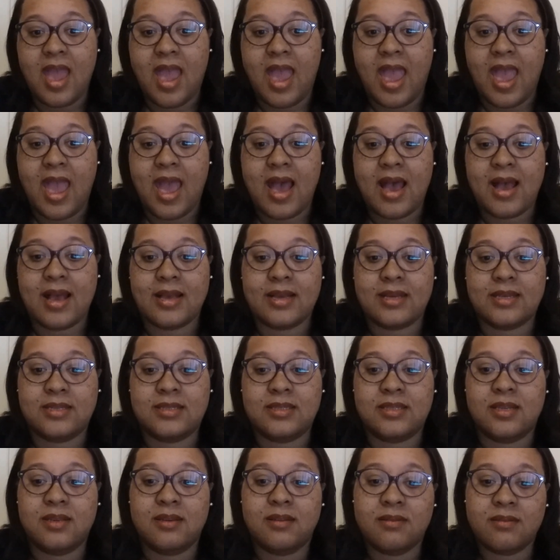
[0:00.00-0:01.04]

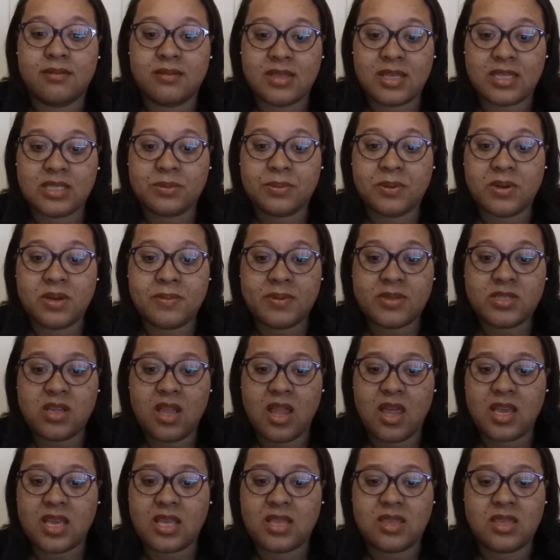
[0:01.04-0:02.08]
and that's pretty much
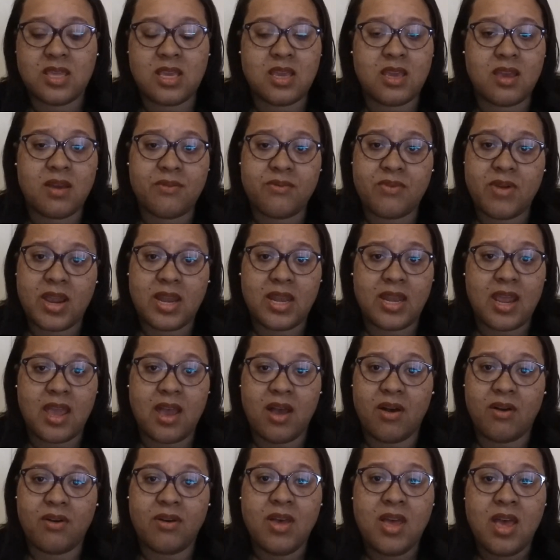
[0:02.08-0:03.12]
all I can think of right
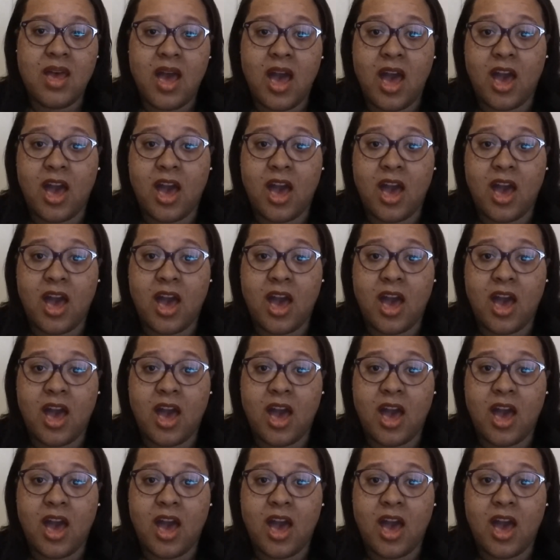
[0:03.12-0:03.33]
now.